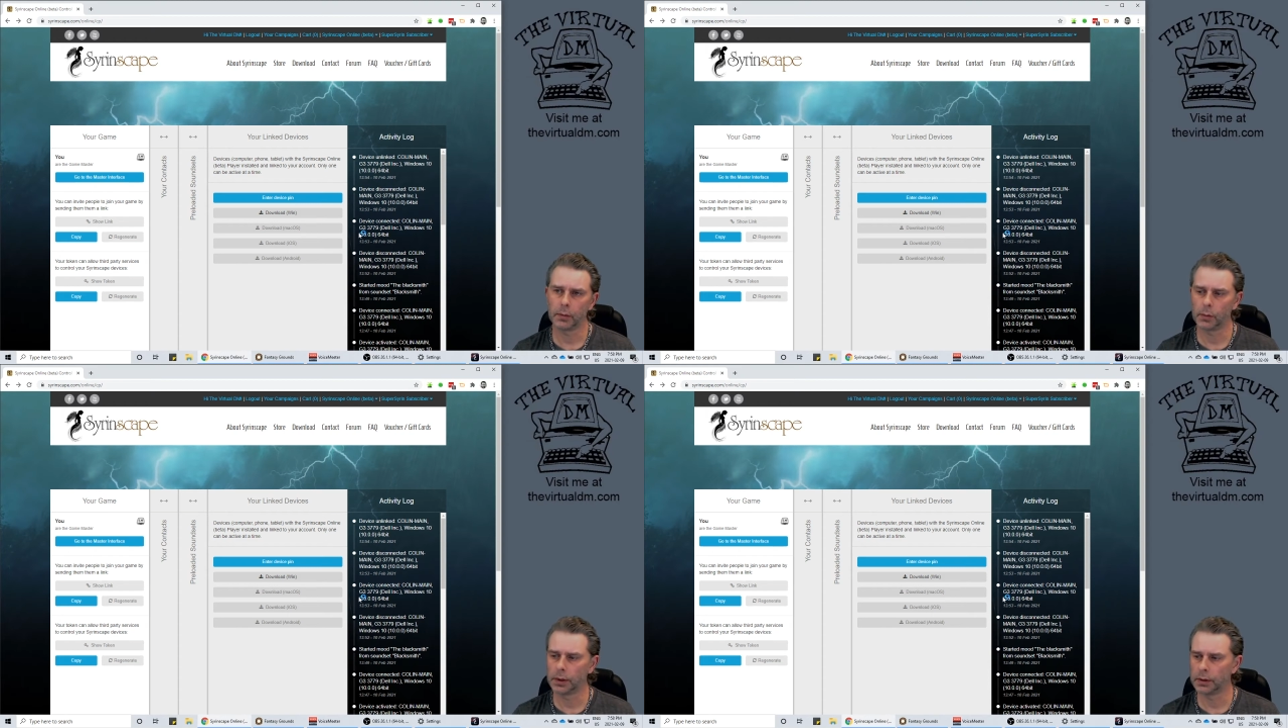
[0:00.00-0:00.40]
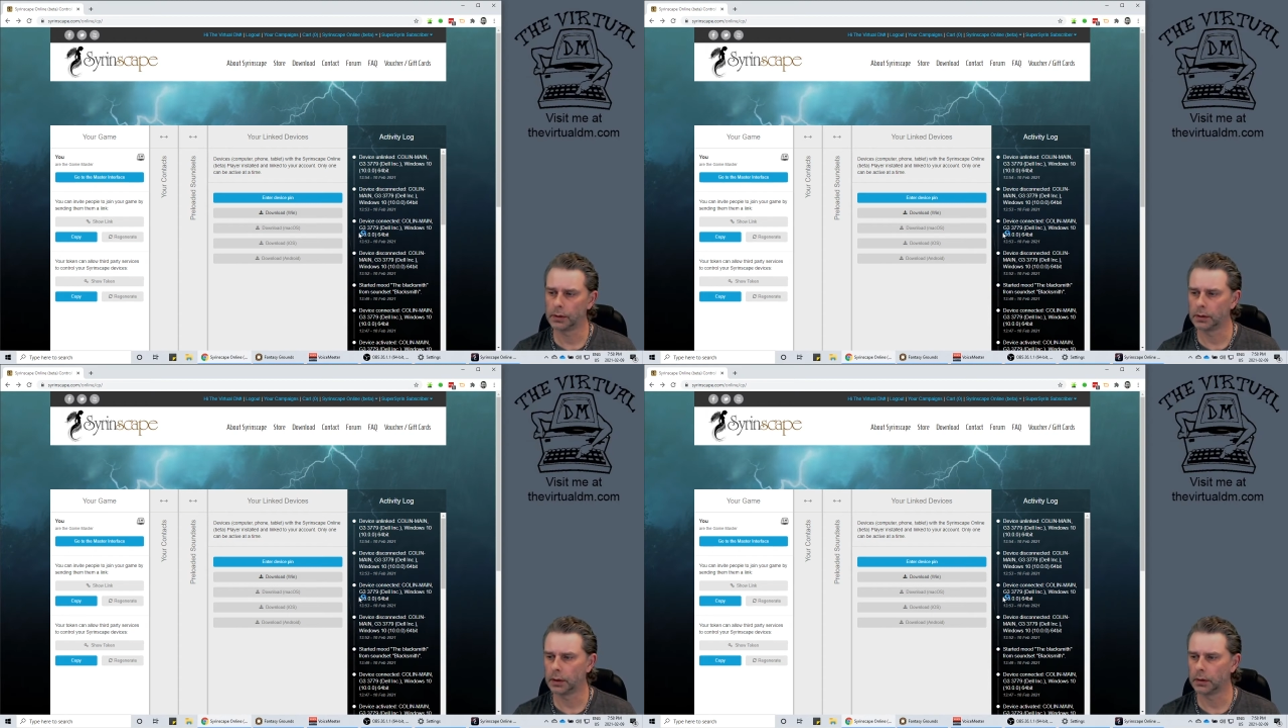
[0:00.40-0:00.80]

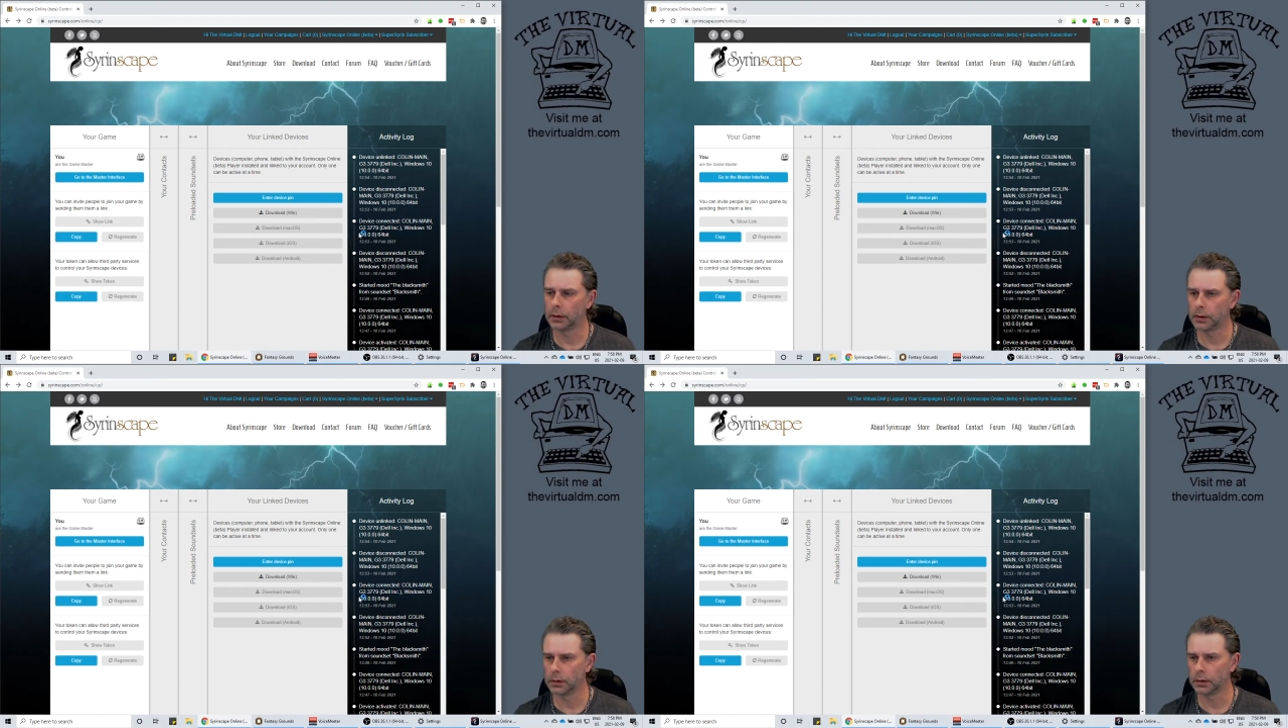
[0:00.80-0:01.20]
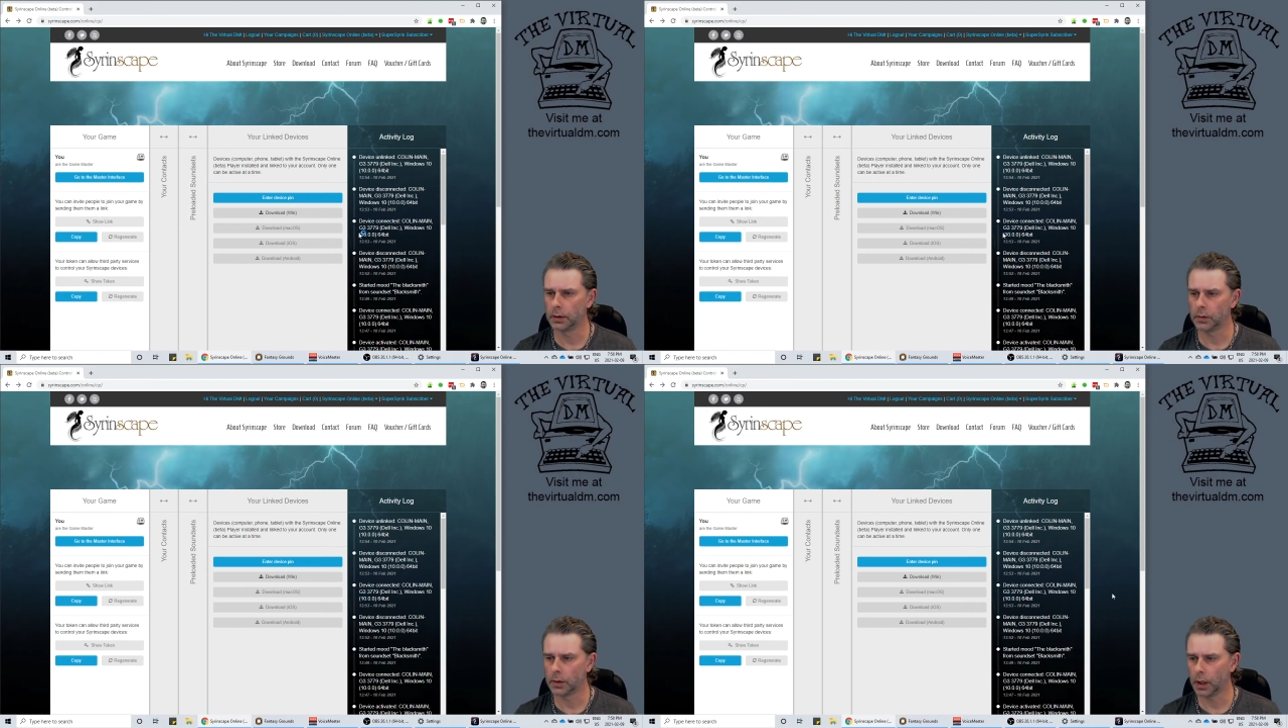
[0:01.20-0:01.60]
will
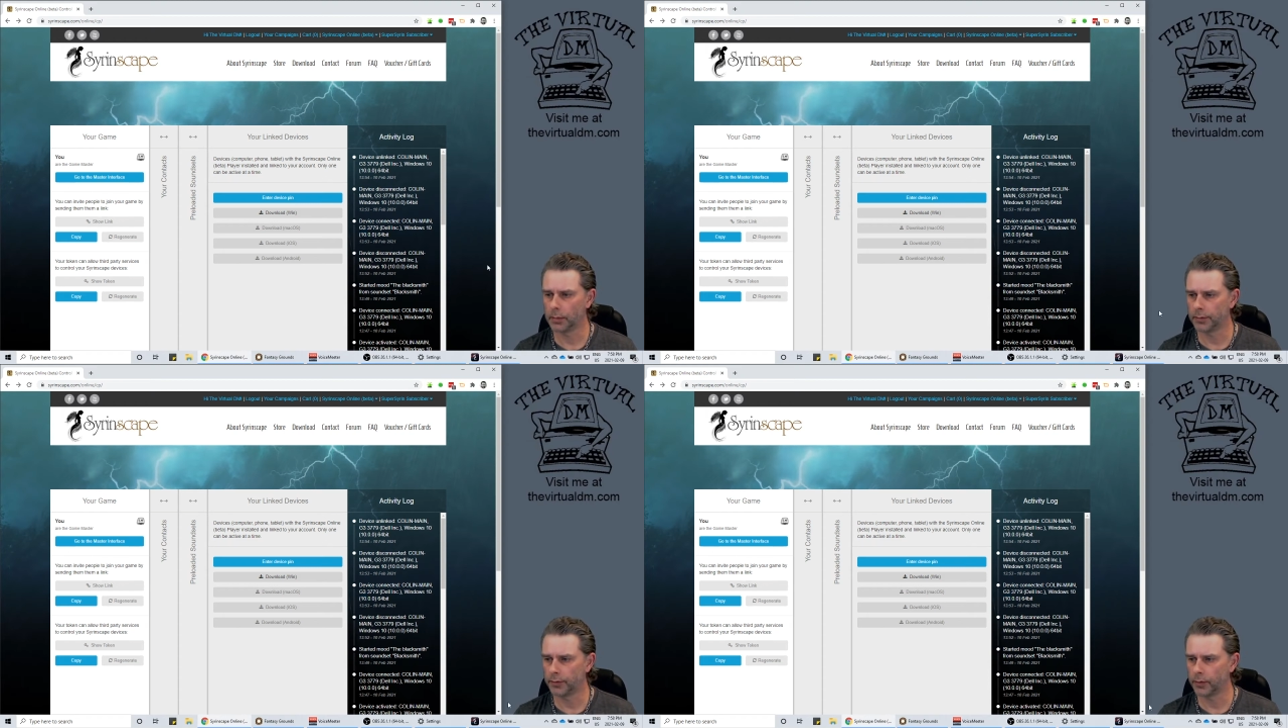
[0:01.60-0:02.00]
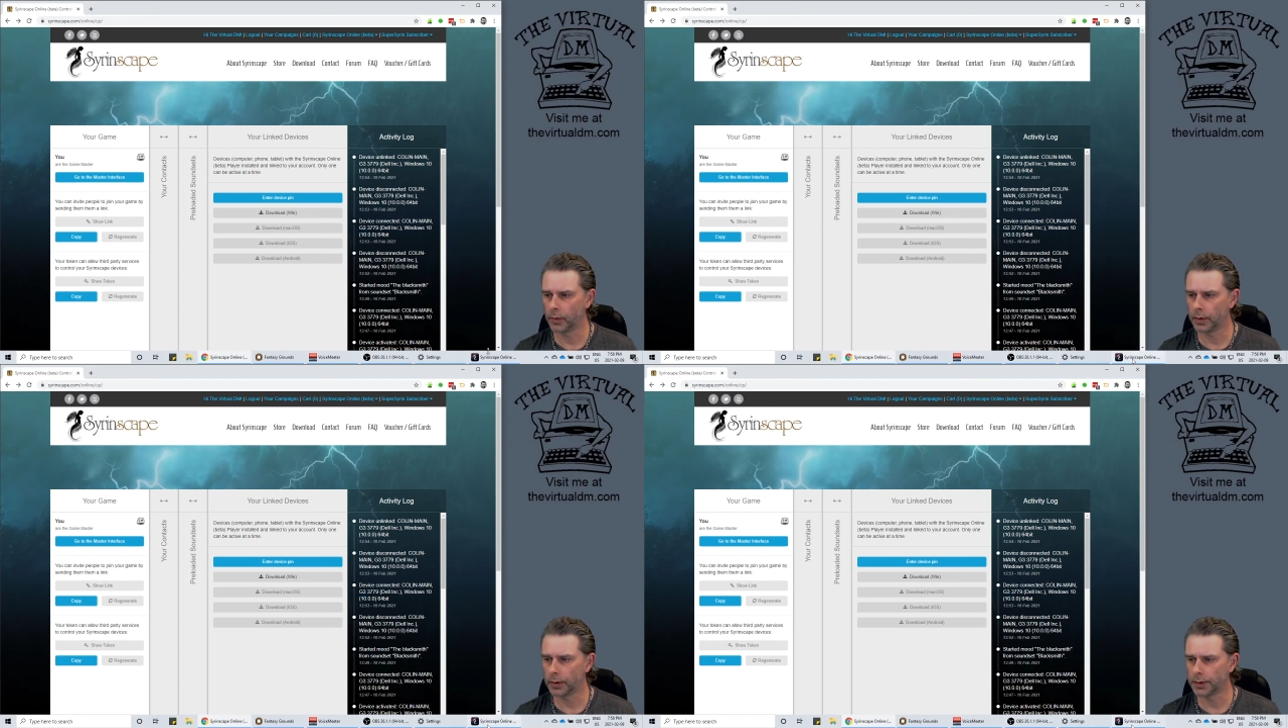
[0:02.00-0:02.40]
load up
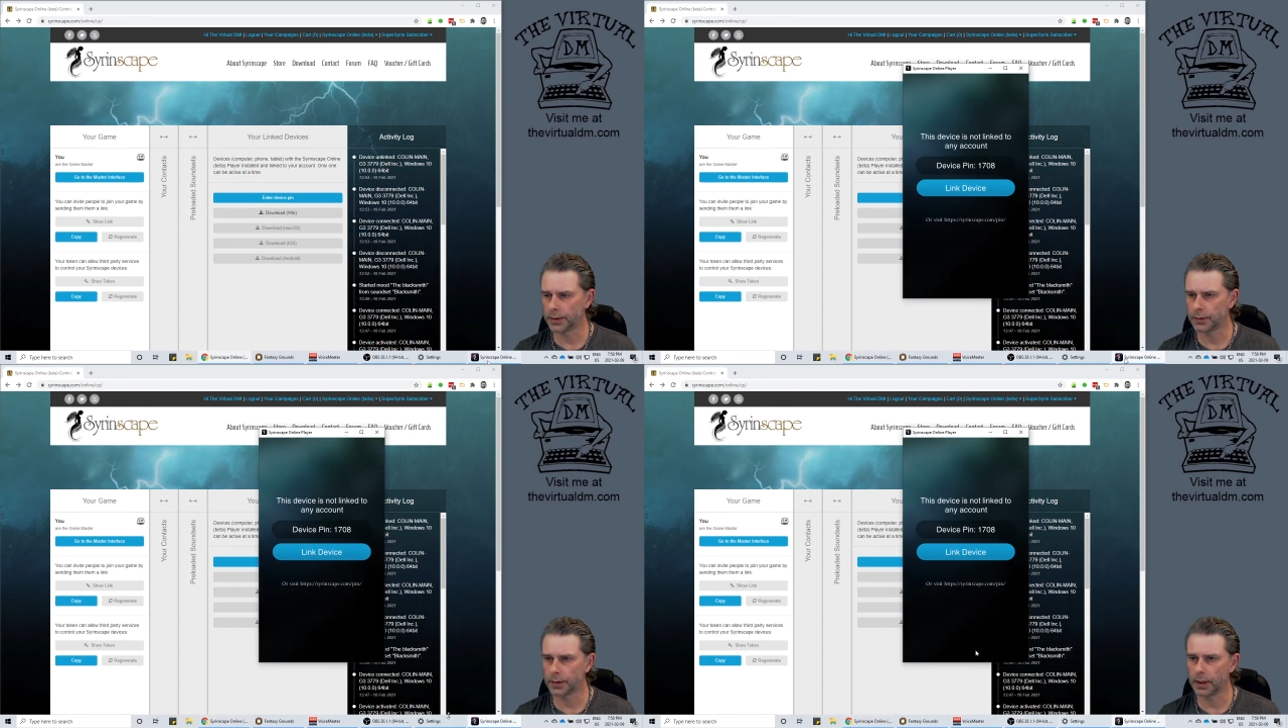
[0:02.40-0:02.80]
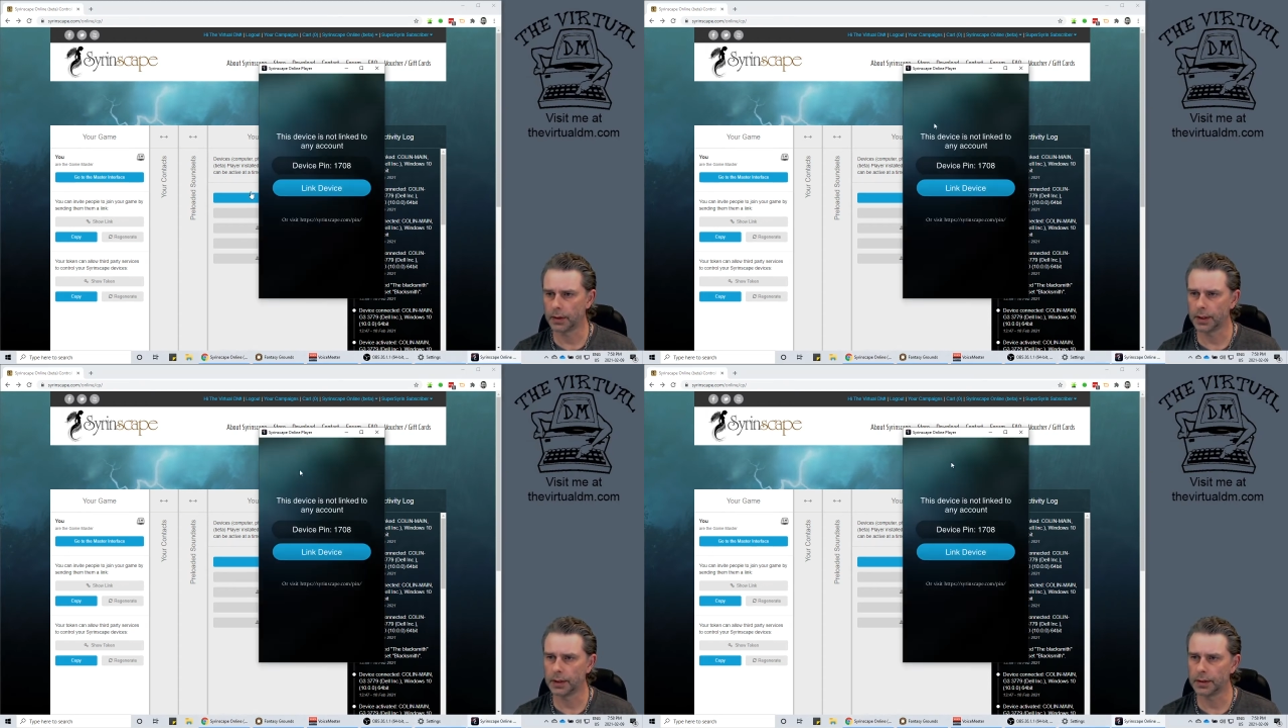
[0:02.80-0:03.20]
for us. So there
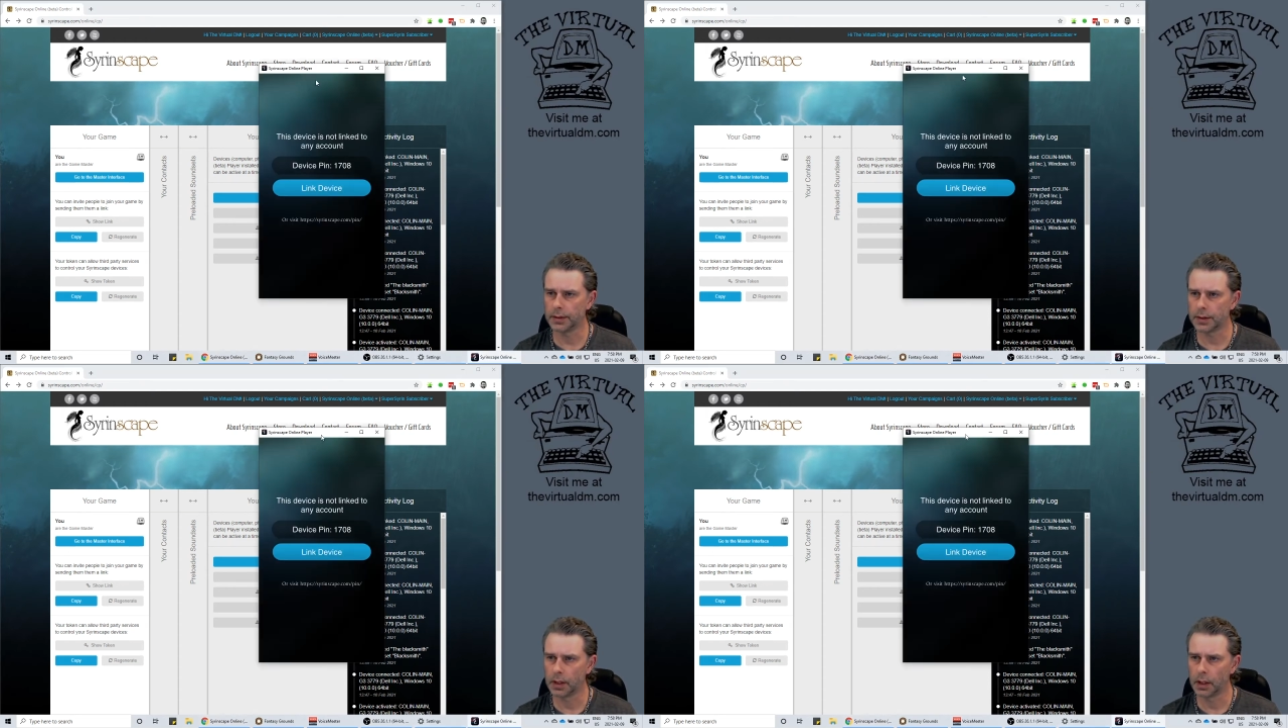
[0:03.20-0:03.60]
it is.